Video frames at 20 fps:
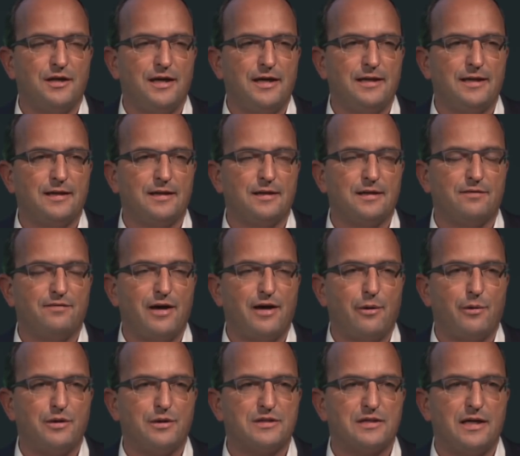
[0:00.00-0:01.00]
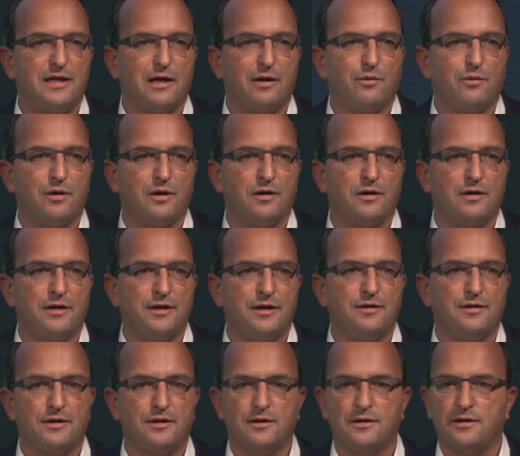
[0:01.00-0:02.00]
in the various
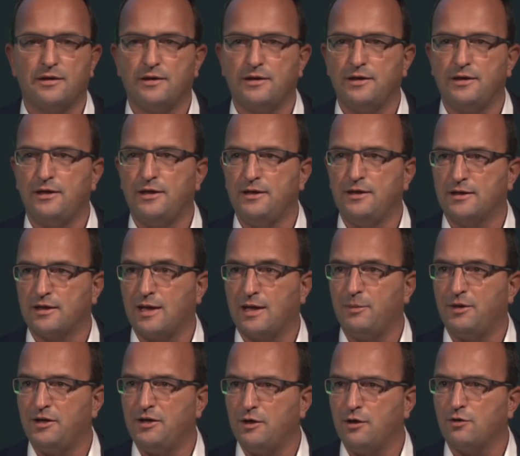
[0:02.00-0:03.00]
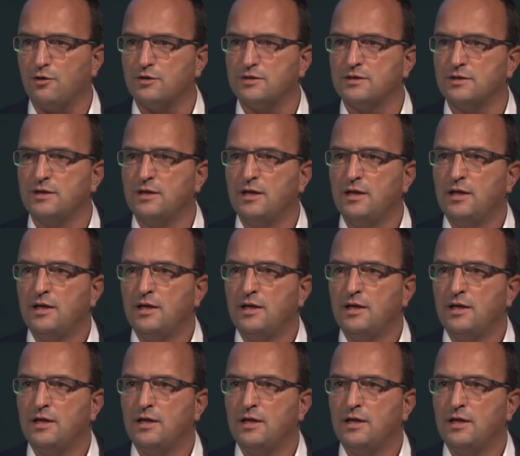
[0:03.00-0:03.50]
in the coming years,